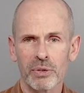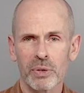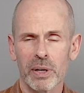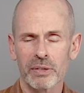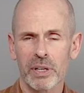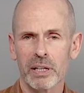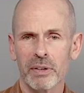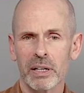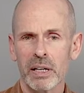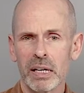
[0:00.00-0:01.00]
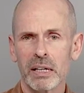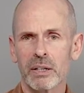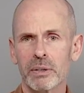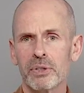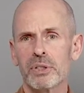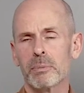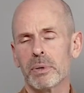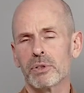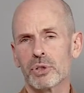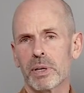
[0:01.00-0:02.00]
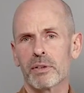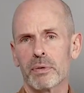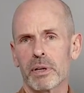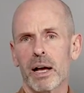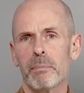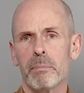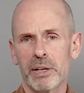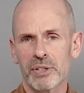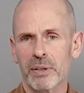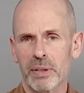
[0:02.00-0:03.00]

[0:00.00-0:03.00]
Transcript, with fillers: So that's kind of a good simple trick for not messing